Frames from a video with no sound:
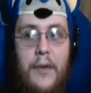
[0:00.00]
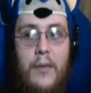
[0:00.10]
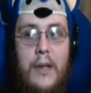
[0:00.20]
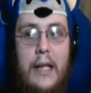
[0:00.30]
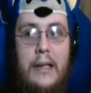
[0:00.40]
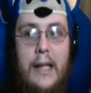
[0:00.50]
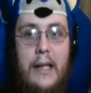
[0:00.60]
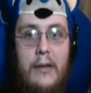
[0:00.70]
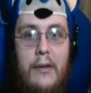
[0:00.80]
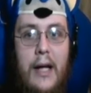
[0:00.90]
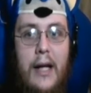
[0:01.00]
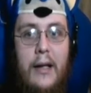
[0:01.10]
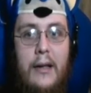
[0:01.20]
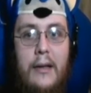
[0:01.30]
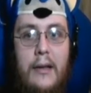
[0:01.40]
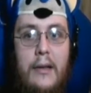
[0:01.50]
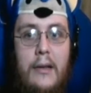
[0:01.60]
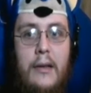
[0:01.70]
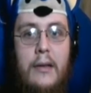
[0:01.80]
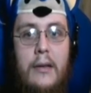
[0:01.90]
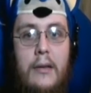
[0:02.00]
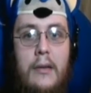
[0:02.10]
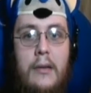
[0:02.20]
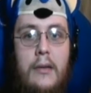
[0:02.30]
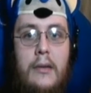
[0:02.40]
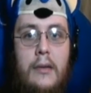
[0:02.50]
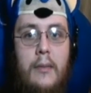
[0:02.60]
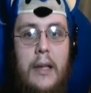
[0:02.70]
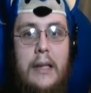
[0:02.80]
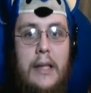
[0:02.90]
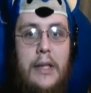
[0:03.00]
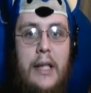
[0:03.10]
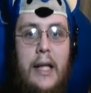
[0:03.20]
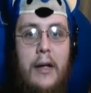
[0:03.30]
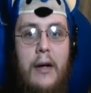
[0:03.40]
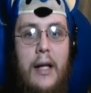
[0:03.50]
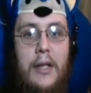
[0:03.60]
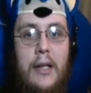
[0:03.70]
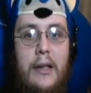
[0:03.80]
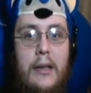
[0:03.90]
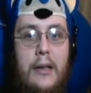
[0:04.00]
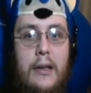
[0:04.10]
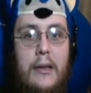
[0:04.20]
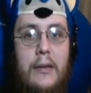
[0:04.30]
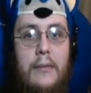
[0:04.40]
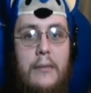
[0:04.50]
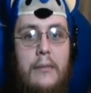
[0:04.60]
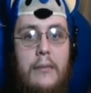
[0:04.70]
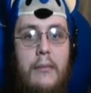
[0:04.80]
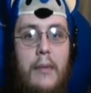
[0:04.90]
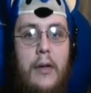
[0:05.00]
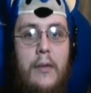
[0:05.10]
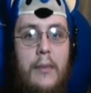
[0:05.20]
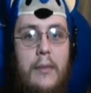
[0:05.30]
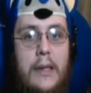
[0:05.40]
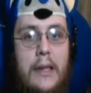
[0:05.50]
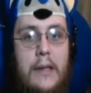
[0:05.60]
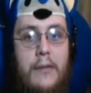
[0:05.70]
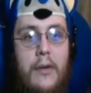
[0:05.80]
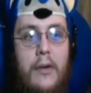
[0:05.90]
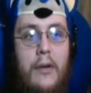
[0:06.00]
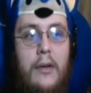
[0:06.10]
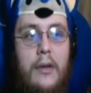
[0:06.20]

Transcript: when Nintendo and PlayStation had Crash and Mario 64.